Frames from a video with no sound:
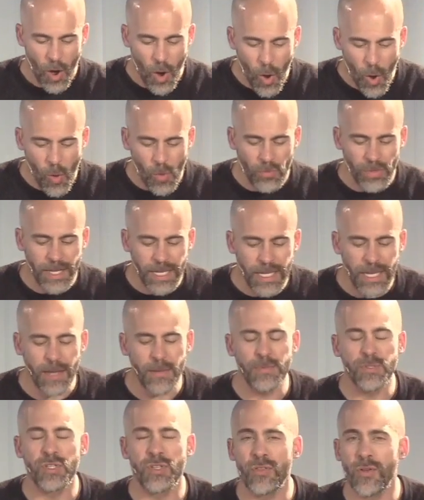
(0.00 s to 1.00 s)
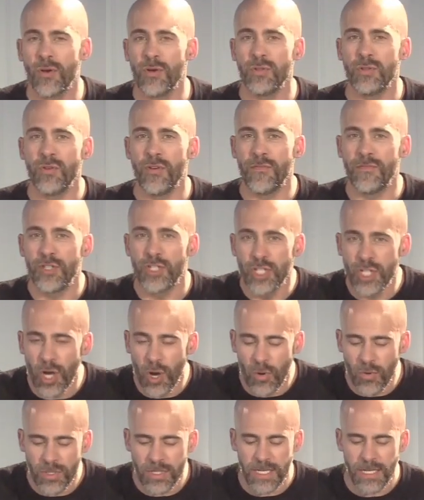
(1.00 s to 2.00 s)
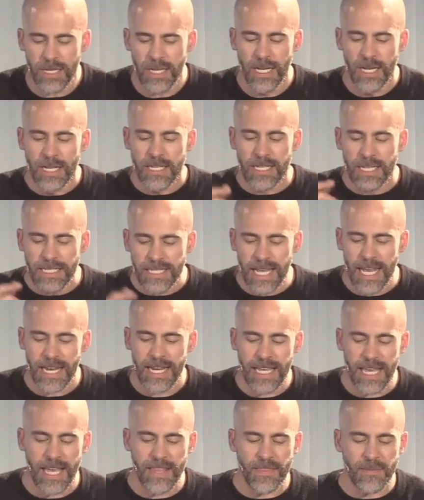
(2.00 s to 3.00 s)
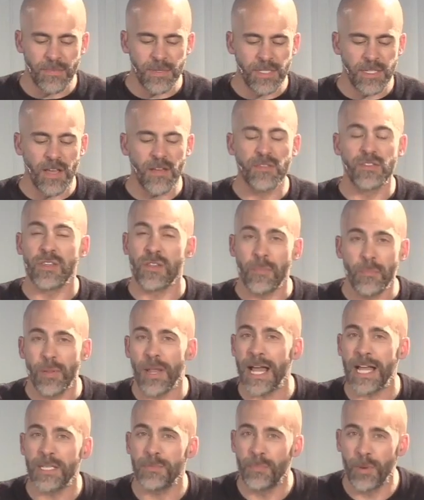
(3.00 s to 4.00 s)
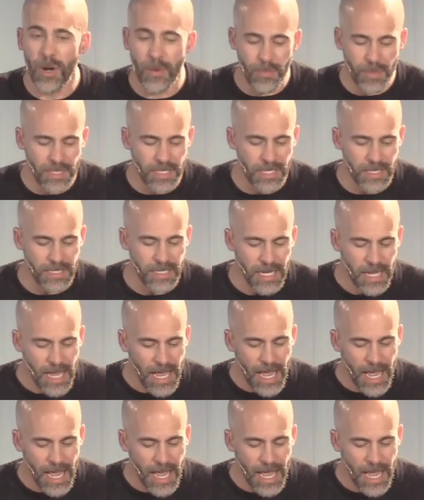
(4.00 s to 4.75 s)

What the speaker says: only comes to those who have chosen to dedicate themselves to the plans, purposes,